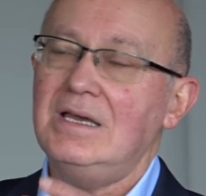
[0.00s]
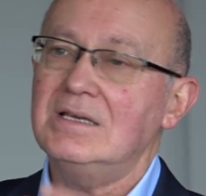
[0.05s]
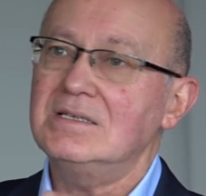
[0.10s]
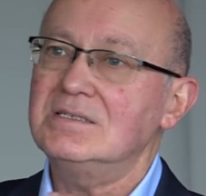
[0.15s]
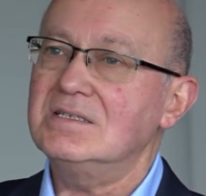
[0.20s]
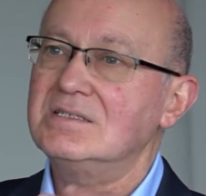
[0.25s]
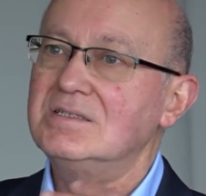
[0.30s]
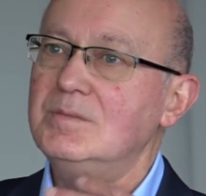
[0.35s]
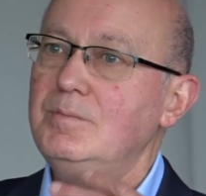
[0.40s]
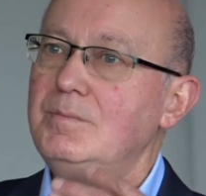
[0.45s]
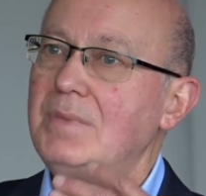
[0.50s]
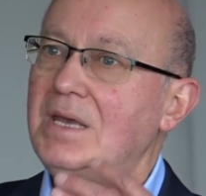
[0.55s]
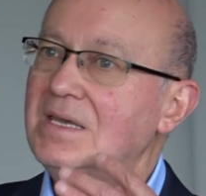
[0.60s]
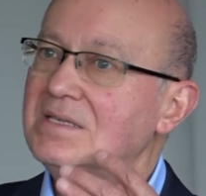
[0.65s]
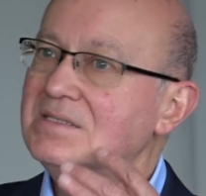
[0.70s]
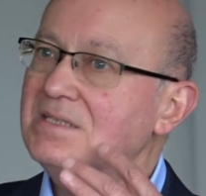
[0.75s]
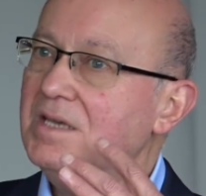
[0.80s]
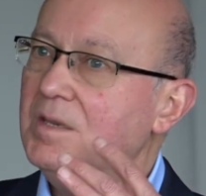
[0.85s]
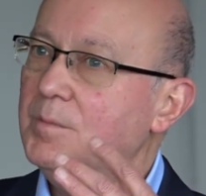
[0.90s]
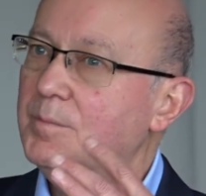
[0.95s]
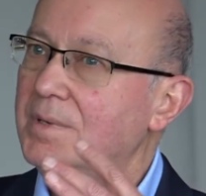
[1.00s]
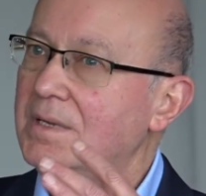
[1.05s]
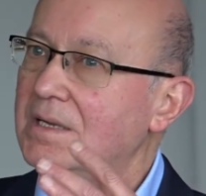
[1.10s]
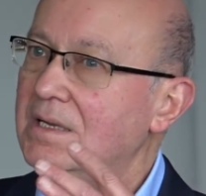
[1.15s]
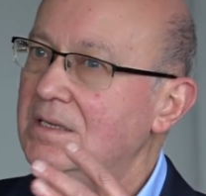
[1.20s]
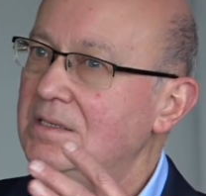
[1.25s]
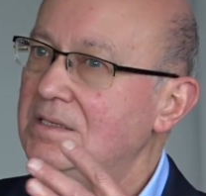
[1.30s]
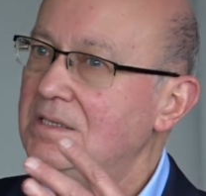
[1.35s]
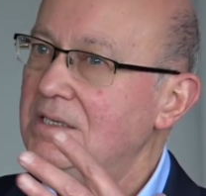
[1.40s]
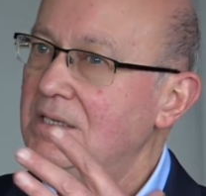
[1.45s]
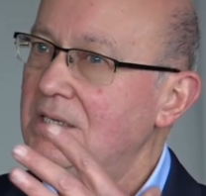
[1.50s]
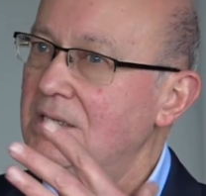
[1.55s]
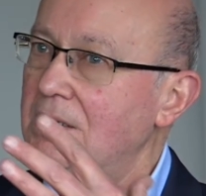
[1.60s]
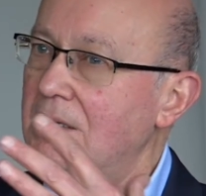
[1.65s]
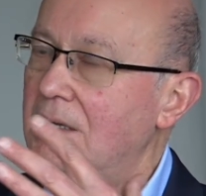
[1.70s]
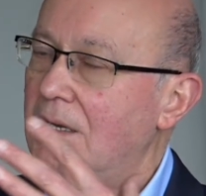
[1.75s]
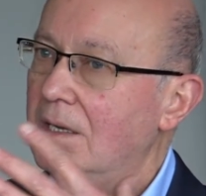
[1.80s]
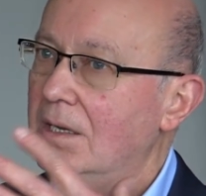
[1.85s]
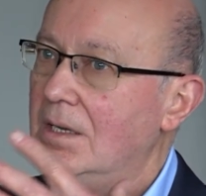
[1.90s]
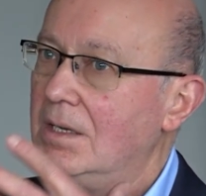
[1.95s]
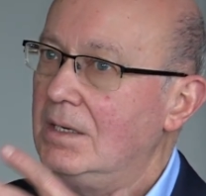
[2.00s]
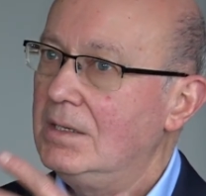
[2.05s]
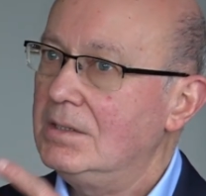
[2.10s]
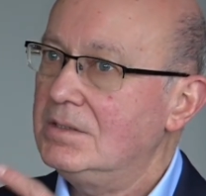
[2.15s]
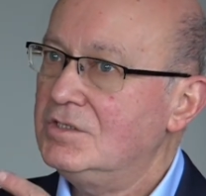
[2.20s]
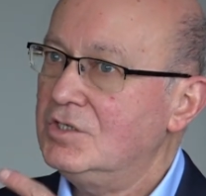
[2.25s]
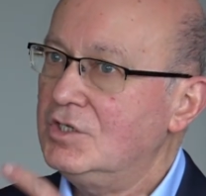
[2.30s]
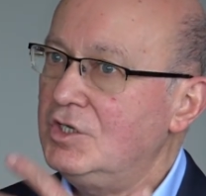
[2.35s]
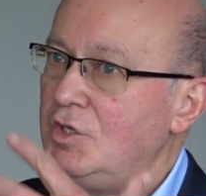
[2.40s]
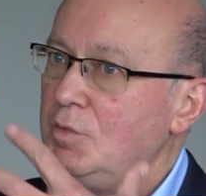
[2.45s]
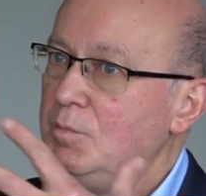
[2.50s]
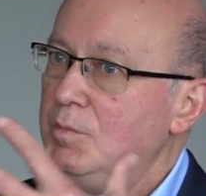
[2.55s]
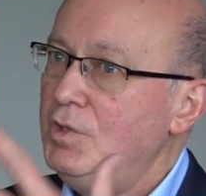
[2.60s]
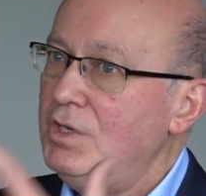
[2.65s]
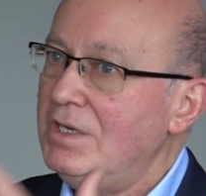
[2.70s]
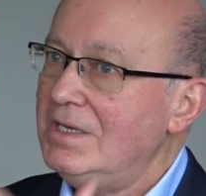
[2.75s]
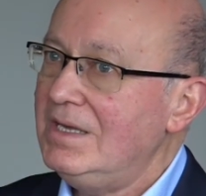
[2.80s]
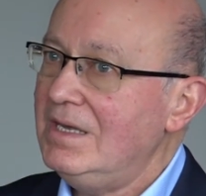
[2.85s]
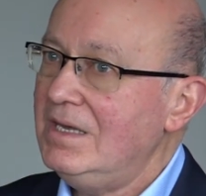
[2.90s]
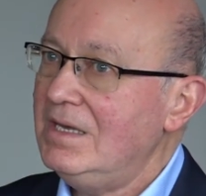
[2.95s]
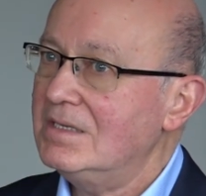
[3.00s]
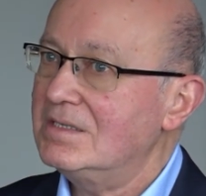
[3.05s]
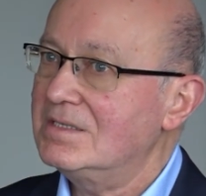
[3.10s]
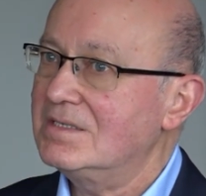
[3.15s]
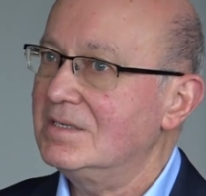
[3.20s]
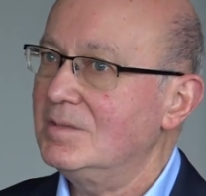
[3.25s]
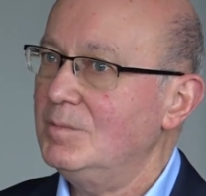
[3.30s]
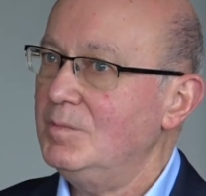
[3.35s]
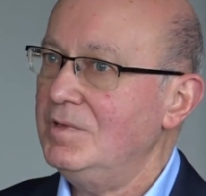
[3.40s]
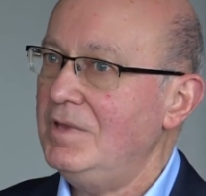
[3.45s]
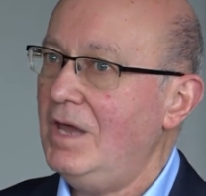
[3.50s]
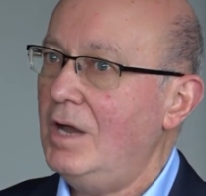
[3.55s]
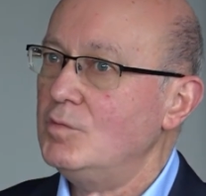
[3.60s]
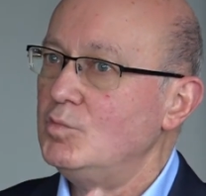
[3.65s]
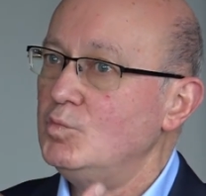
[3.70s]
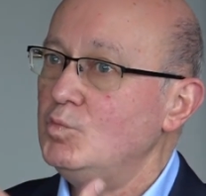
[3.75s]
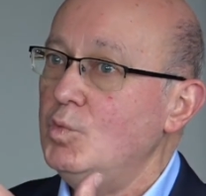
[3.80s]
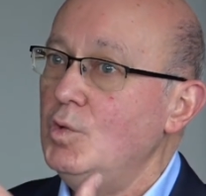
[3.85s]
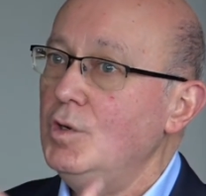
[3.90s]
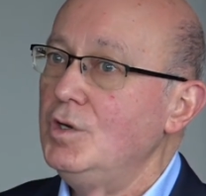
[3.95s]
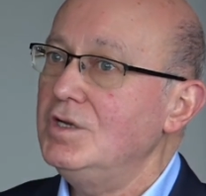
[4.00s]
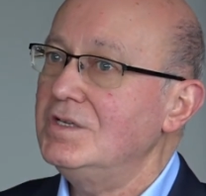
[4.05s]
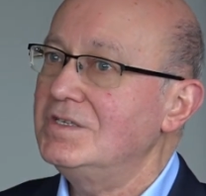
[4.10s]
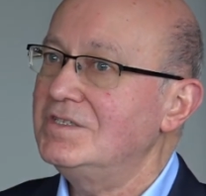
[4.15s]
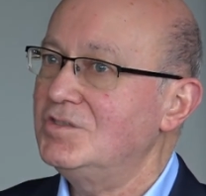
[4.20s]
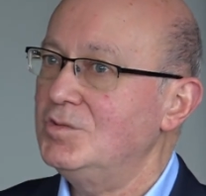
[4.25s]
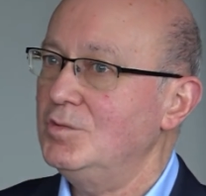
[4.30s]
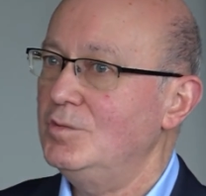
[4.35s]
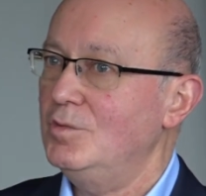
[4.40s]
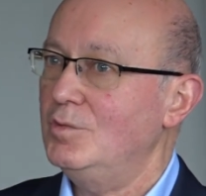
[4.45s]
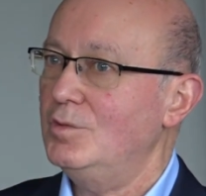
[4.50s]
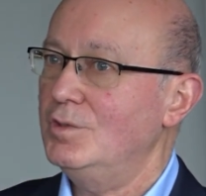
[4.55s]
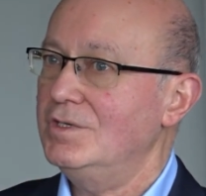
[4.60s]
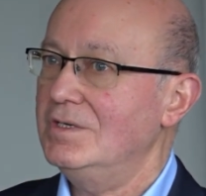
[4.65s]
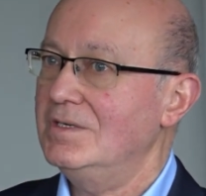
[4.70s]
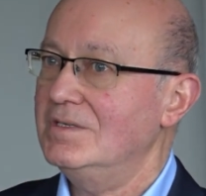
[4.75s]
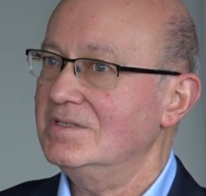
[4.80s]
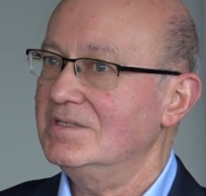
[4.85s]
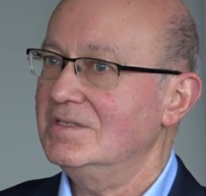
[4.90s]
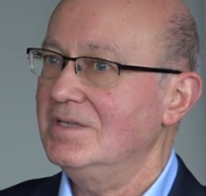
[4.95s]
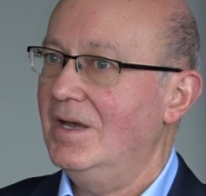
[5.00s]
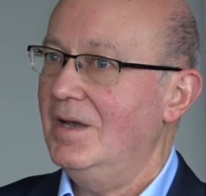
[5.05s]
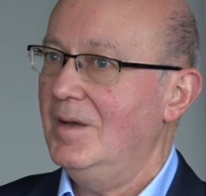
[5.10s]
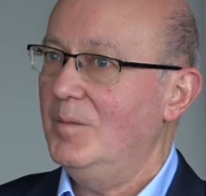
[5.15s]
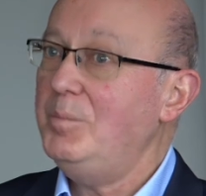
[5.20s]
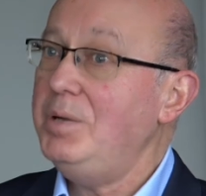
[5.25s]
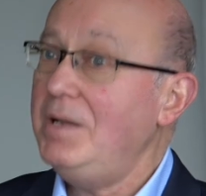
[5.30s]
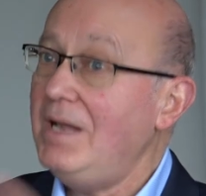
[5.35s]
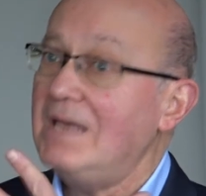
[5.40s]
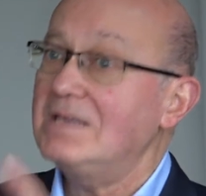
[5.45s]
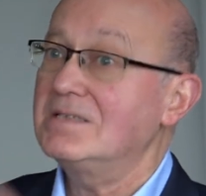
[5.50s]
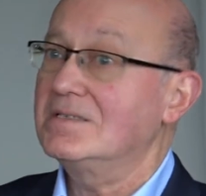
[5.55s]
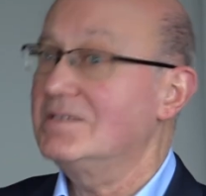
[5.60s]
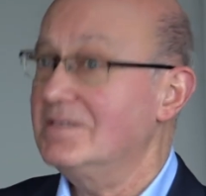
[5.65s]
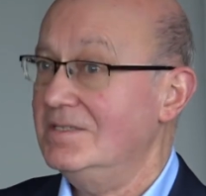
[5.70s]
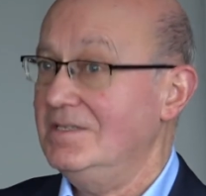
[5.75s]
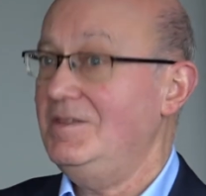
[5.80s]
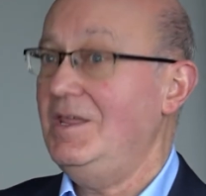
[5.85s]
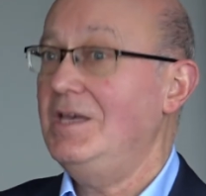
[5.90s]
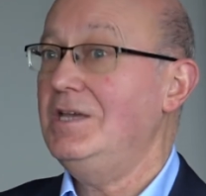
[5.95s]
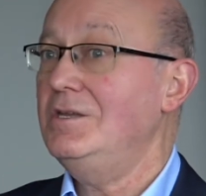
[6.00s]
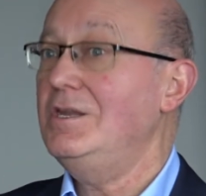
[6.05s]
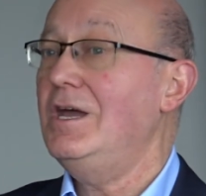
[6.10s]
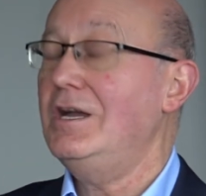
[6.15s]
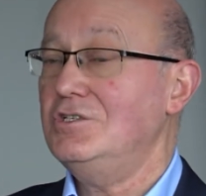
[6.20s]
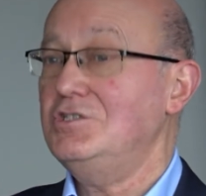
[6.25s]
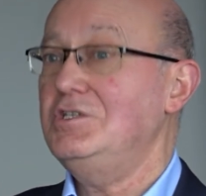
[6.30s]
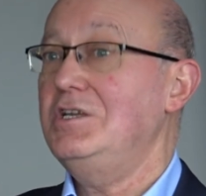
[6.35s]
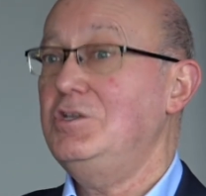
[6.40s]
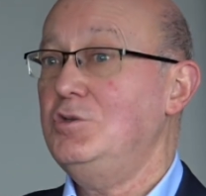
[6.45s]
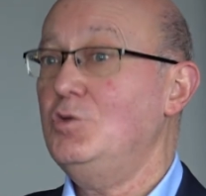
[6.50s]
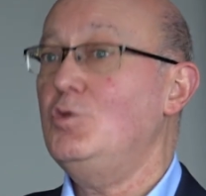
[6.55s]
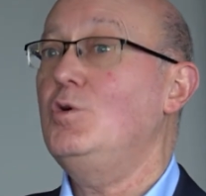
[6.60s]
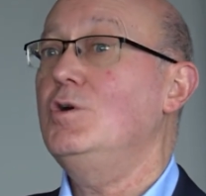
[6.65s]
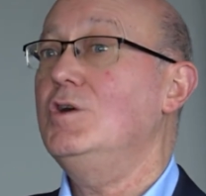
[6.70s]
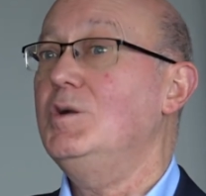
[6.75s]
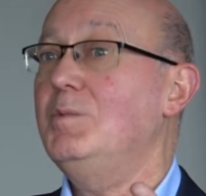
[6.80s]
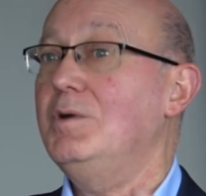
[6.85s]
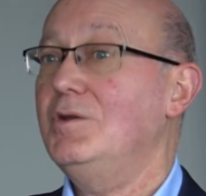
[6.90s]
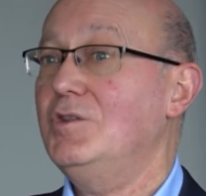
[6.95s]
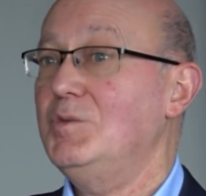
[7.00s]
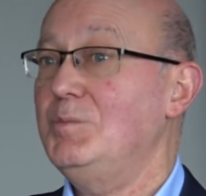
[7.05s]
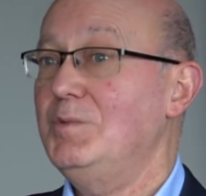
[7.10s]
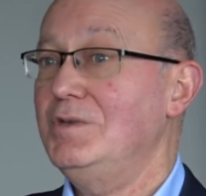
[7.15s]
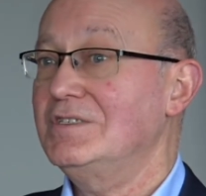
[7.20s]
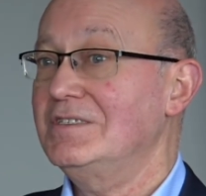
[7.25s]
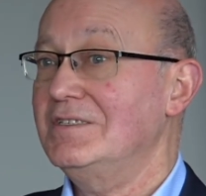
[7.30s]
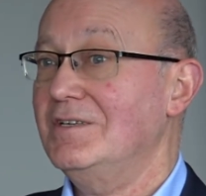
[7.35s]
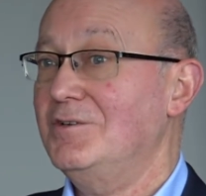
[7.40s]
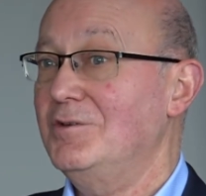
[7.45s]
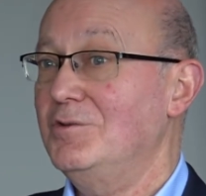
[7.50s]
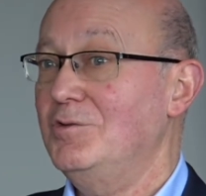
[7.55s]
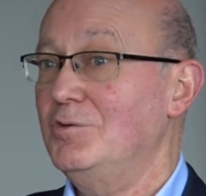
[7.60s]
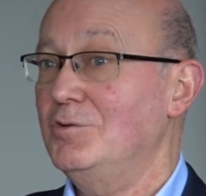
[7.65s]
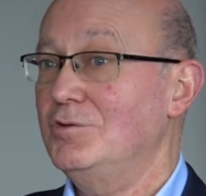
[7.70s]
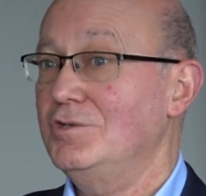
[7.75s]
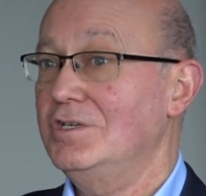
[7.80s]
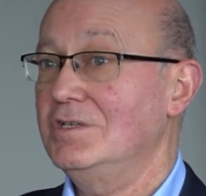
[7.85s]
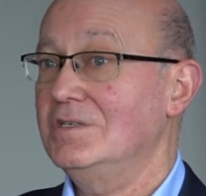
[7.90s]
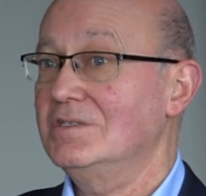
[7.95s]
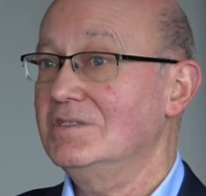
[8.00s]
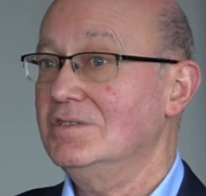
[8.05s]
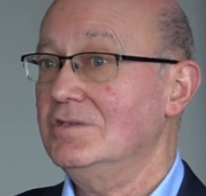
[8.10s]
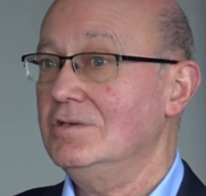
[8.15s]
has this amazing ability to communicate without words to an audience, plus they can actually talk about the music to the audience.